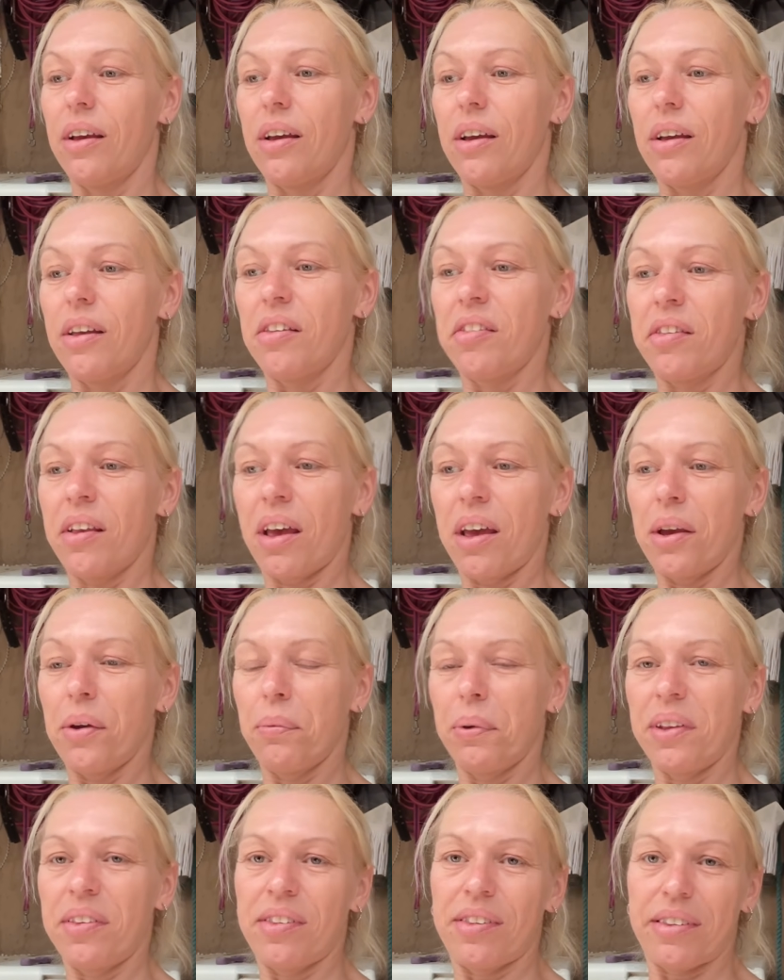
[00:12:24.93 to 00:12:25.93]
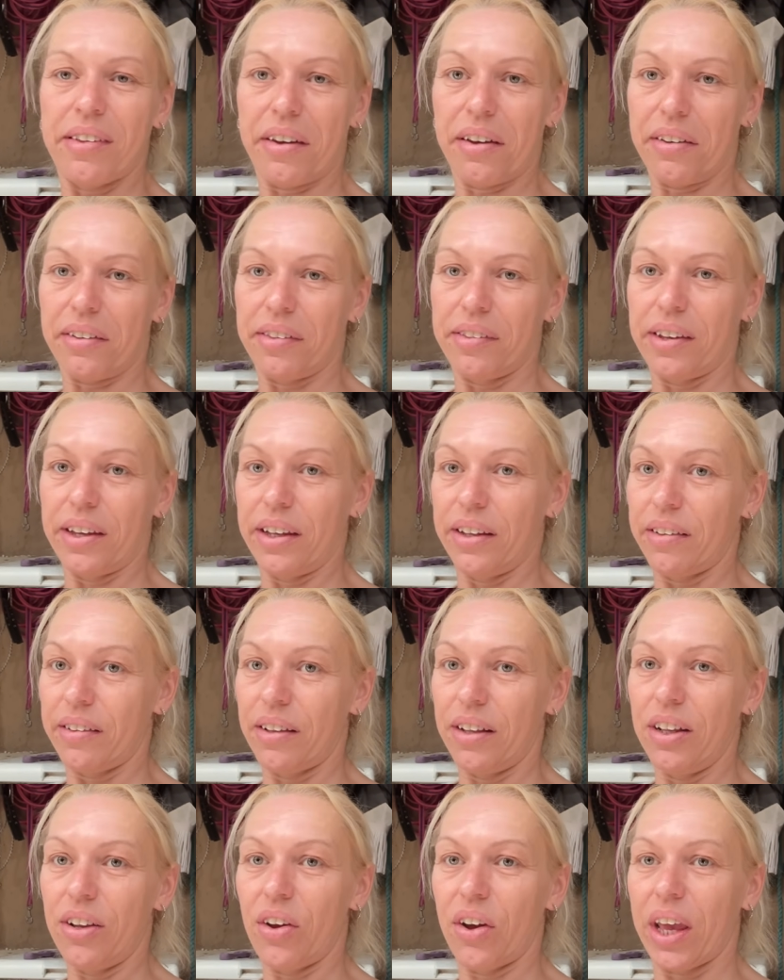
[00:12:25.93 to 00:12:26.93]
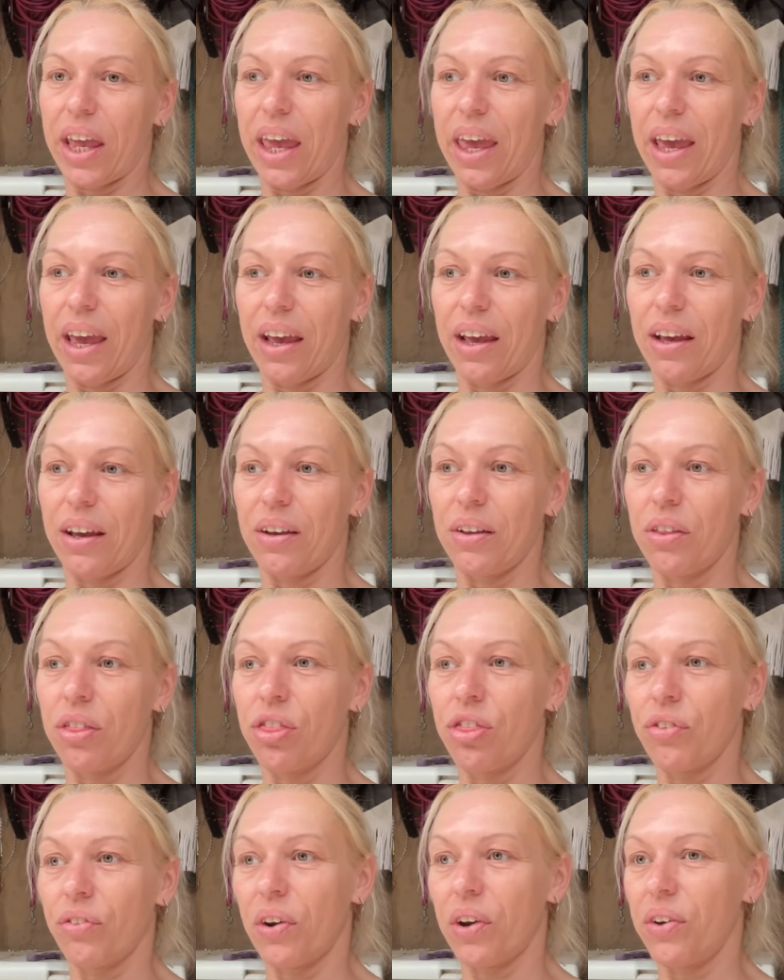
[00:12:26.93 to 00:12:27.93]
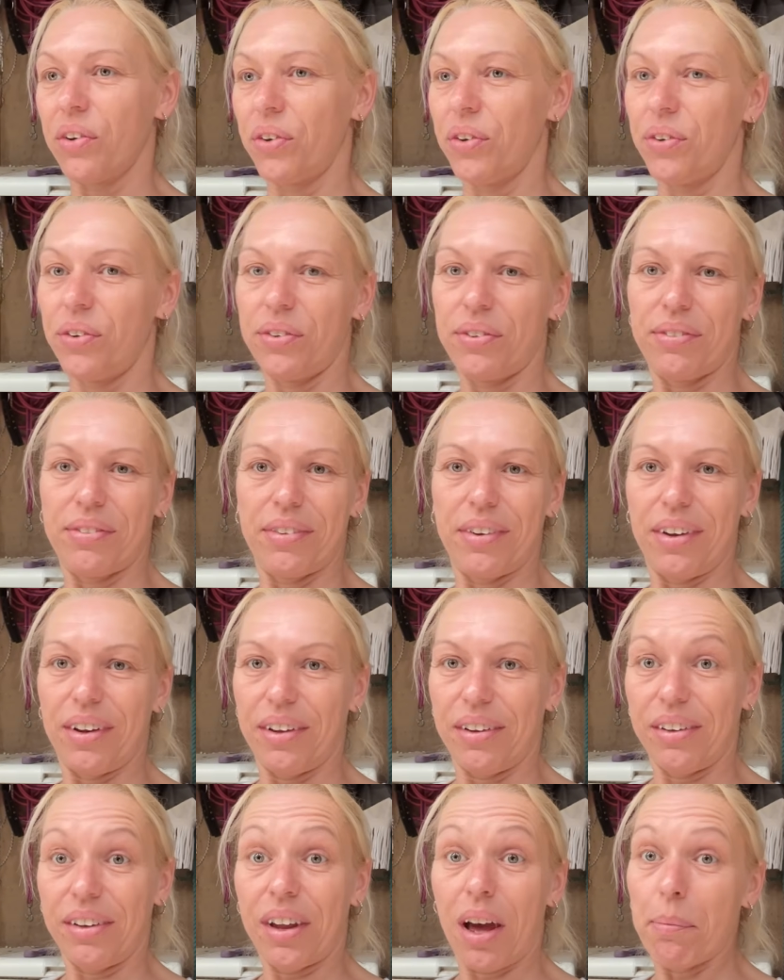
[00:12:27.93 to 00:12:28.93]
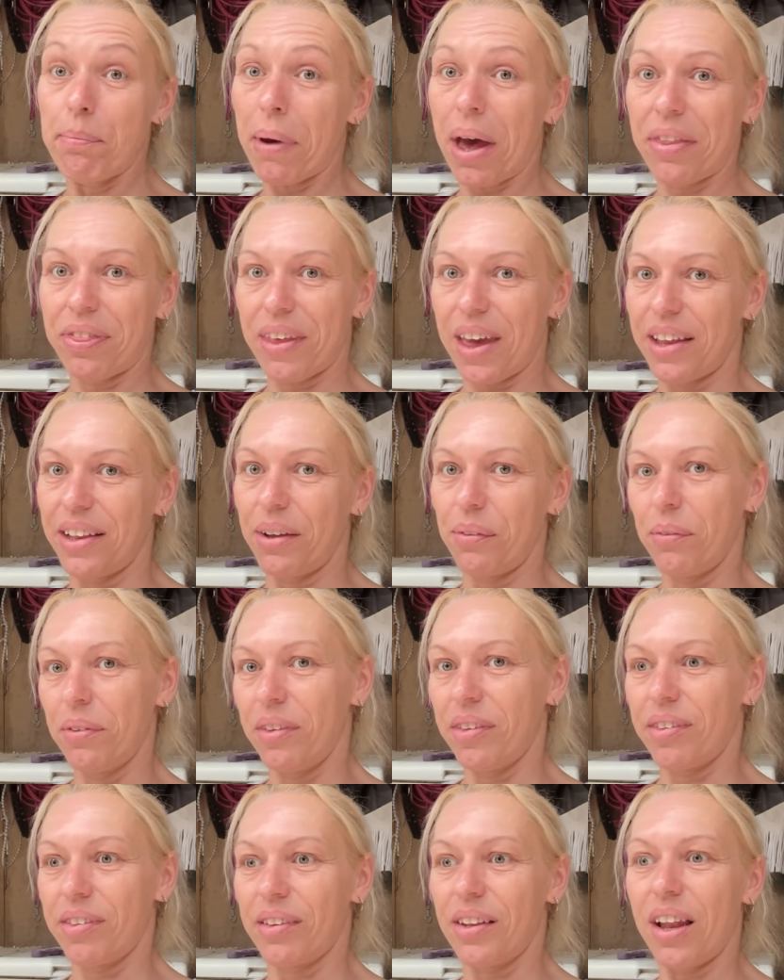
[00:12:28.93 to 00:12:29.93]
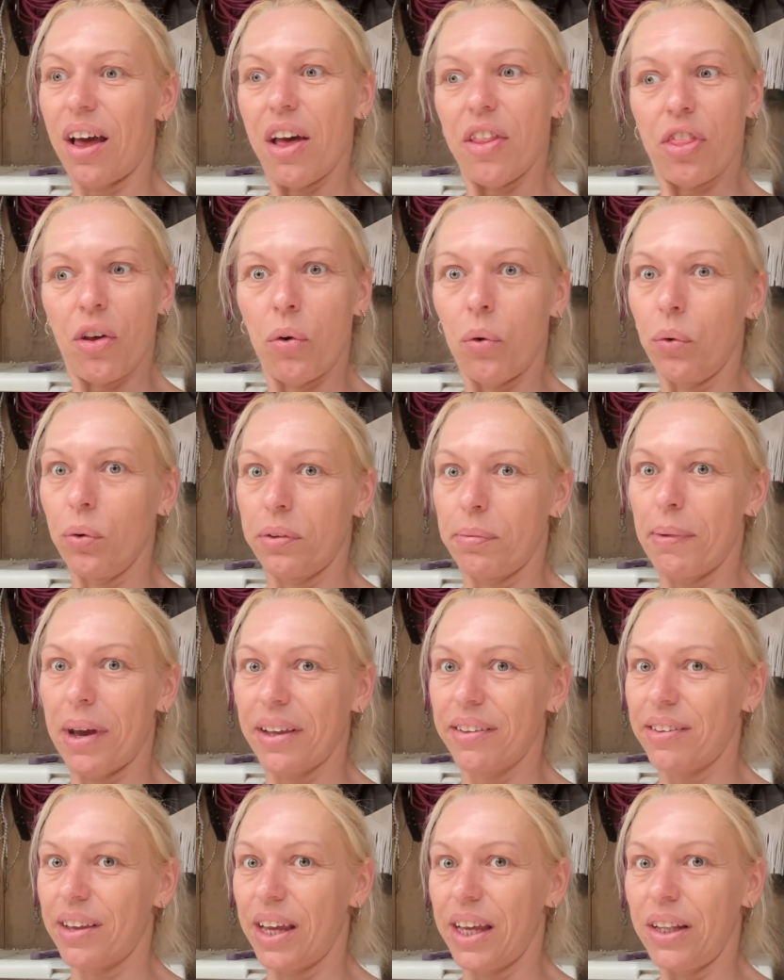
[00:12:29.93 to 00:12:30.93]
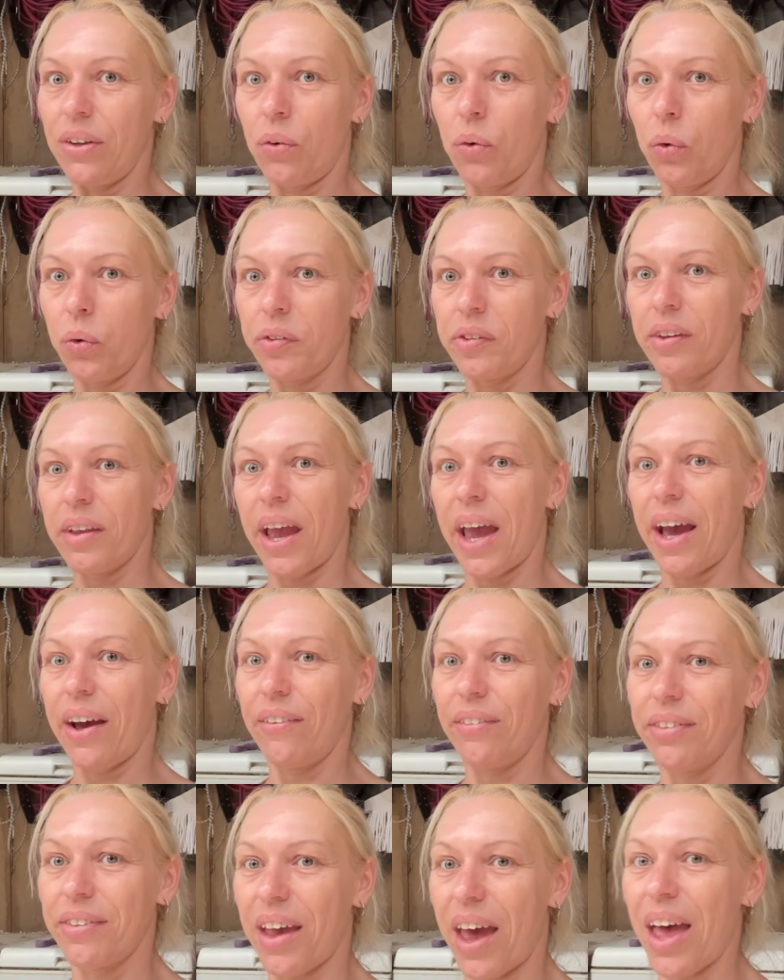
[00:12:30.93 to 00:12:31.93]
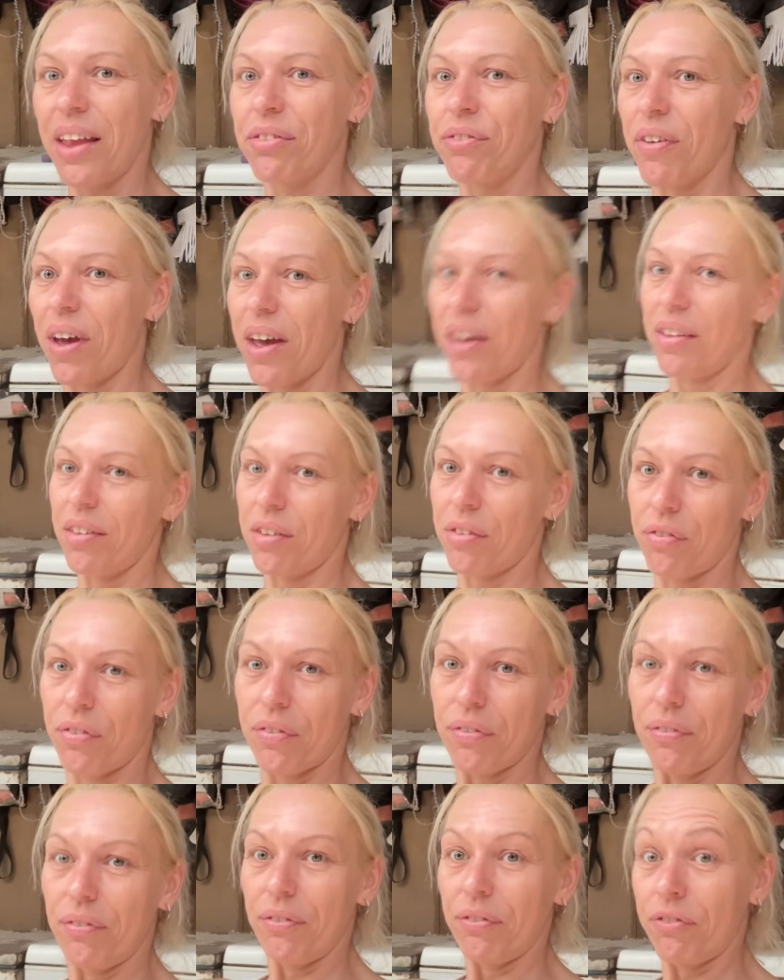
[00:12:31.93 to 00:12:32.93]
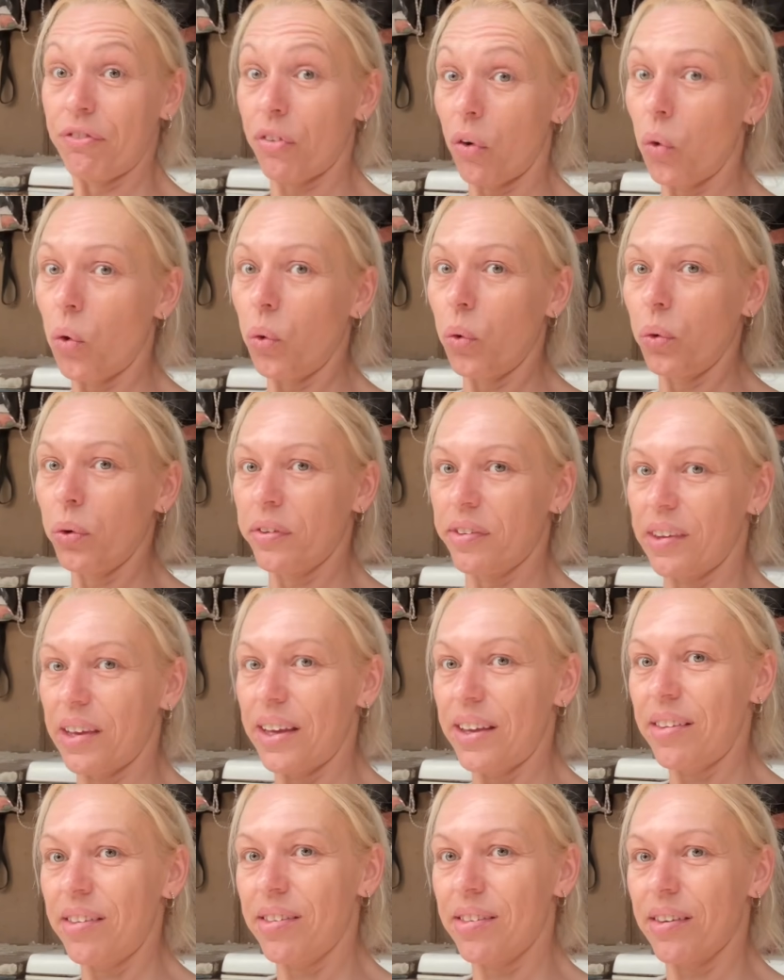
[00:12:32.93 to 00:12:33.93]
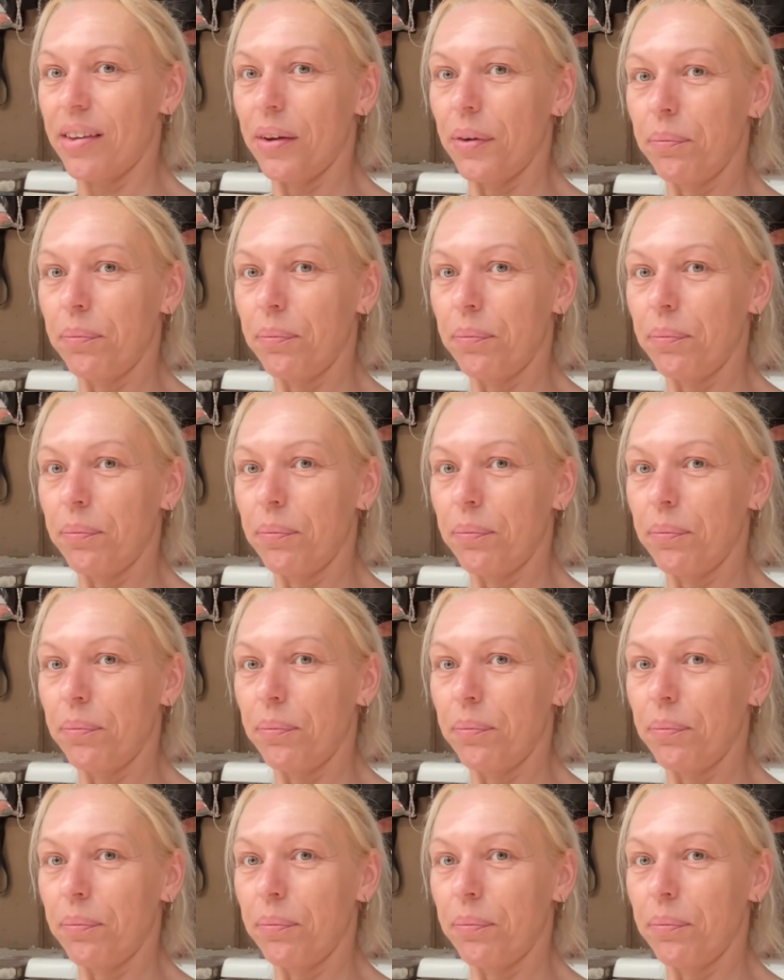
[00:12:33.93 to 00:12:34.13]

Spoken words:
So we started looking through, like back then it was like the horse magazine, Horse and Hound, adverts for horses.